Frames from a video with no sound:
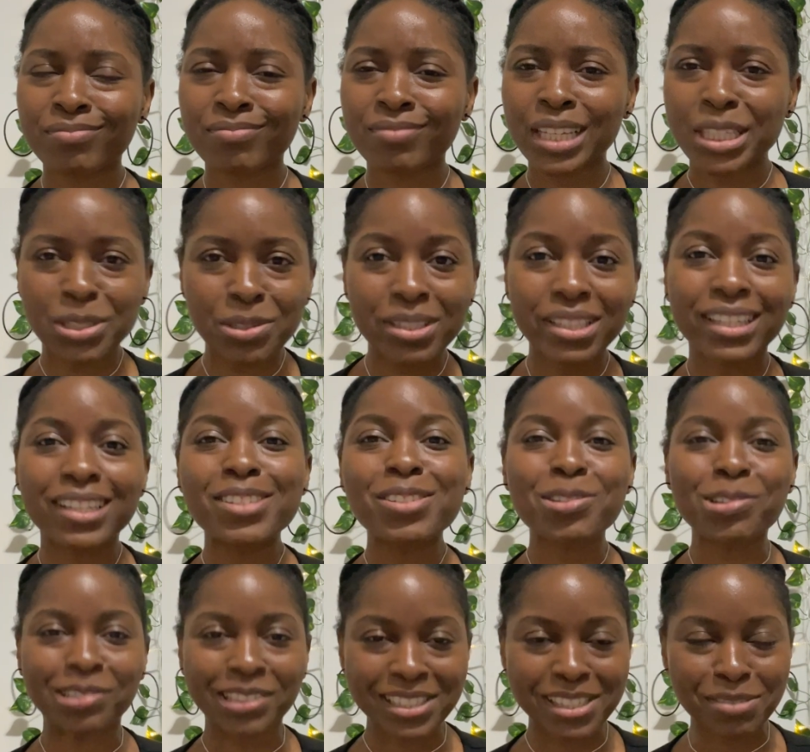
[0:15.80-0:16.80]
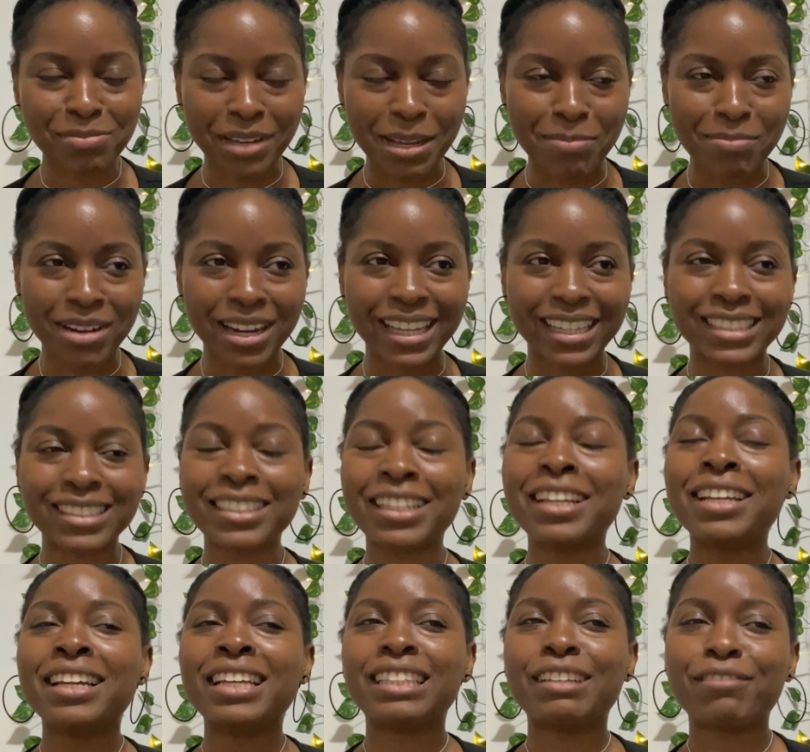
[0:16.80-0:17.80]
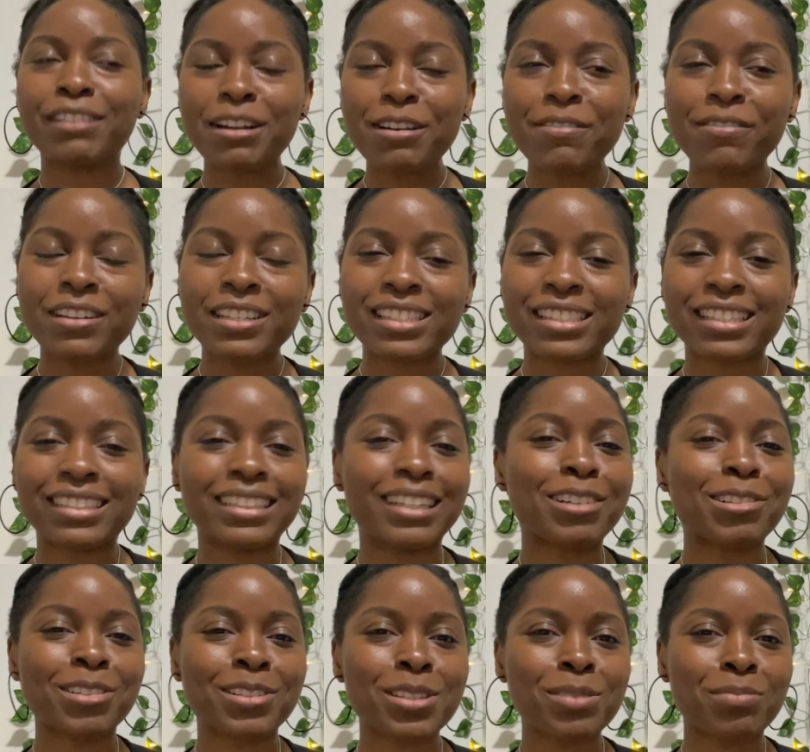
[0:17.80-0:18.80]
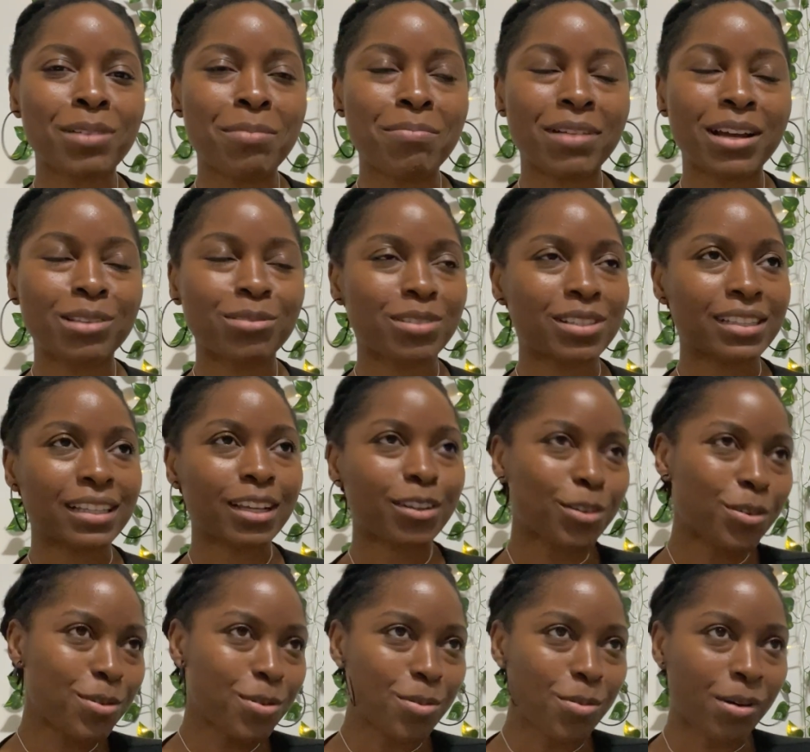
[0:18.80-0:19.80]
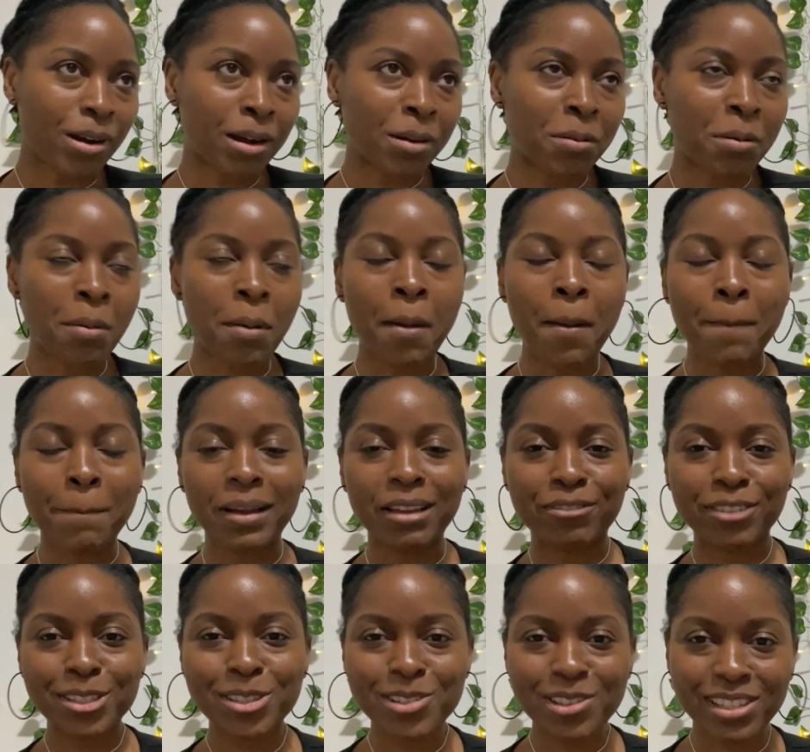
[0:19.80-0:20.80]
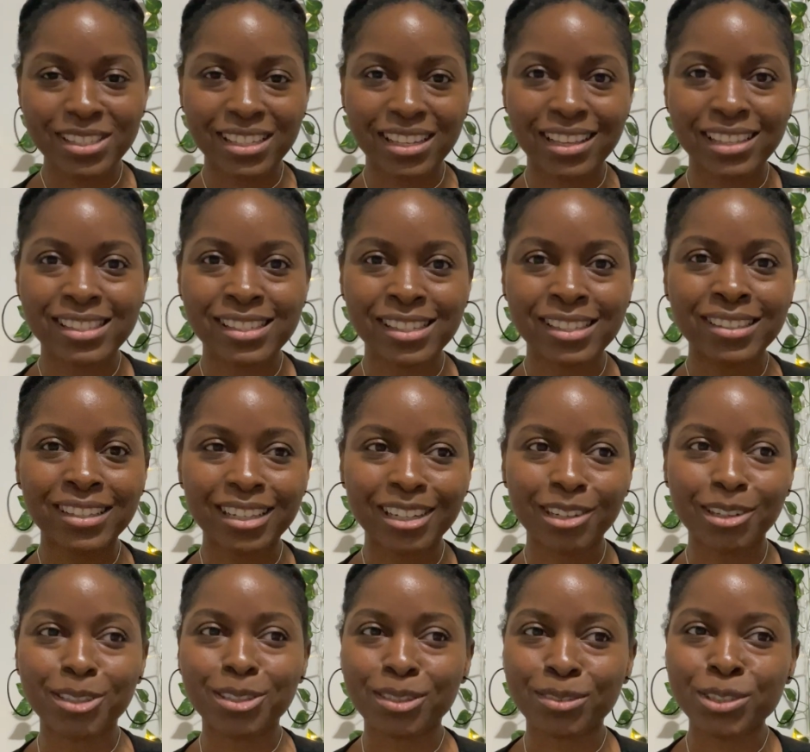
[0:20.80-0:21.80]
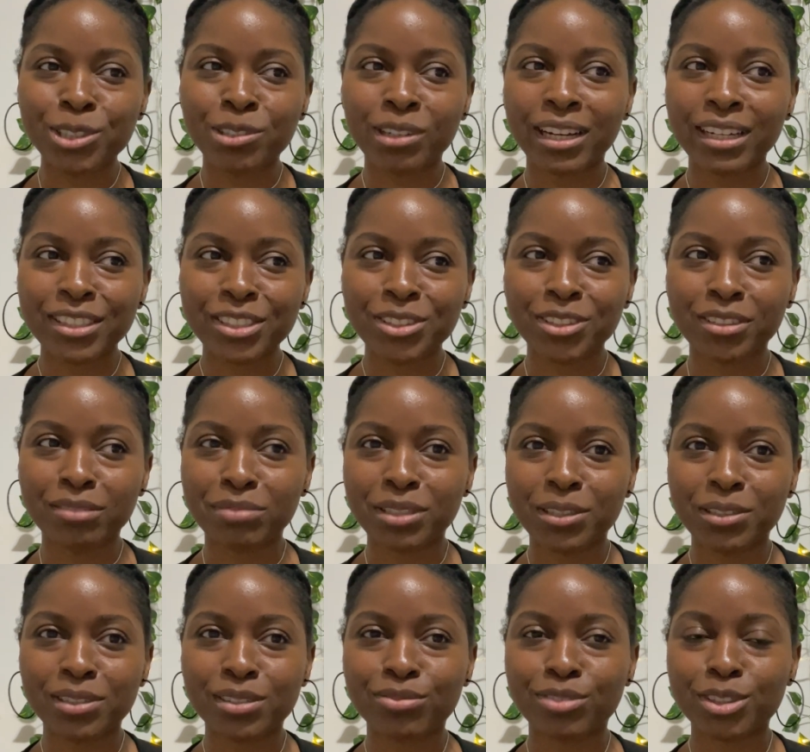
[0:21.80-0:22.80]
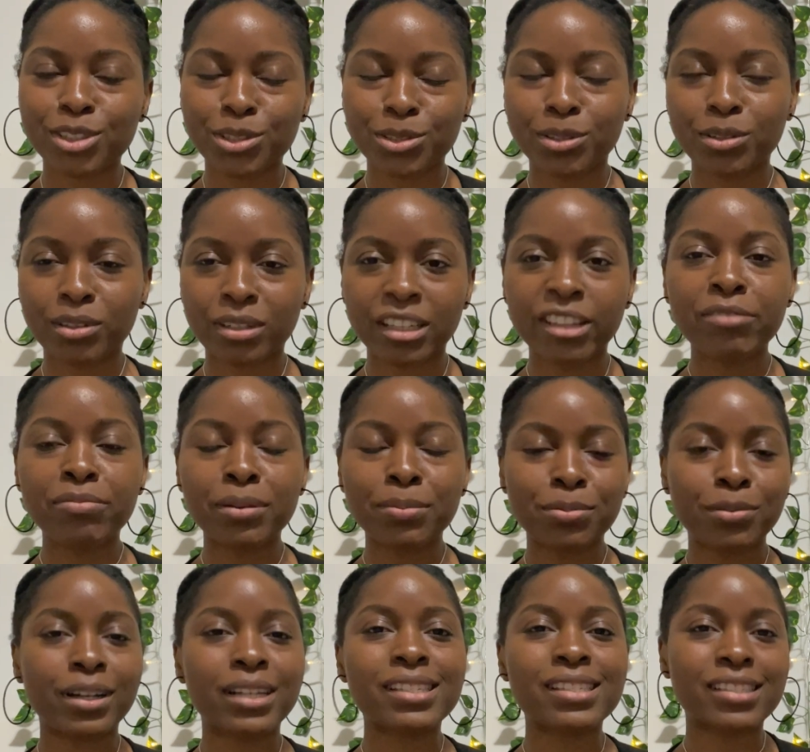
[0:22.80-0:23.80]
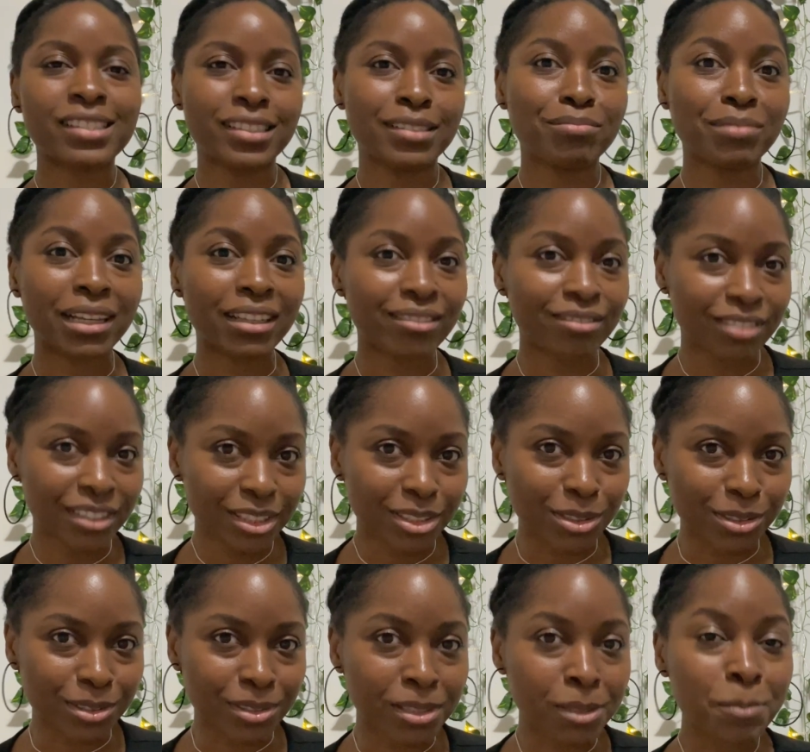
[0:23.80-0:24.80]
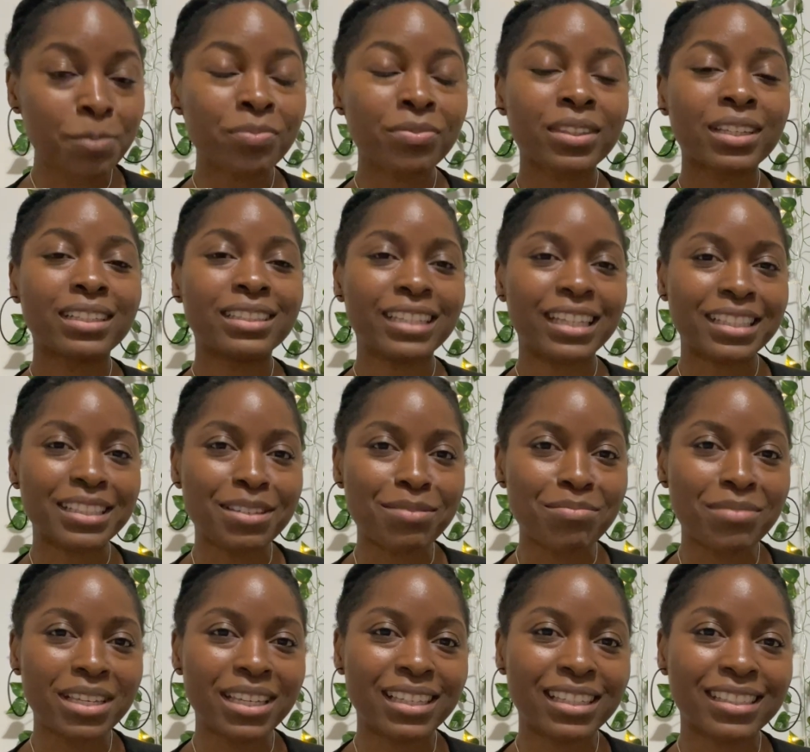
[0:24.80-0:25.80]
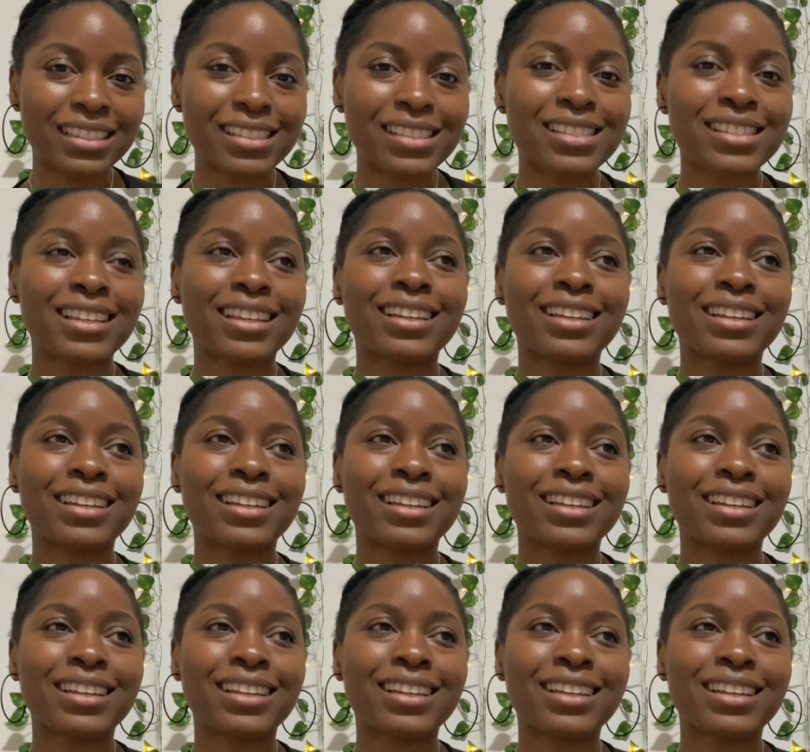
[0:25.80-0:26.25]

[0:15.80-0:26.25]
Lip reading: two things crossed my mind. The very first thing that crossed my mind was like, oh wow, my video is getting a lot of traction, because for sure, if people are seeing my videos, then it means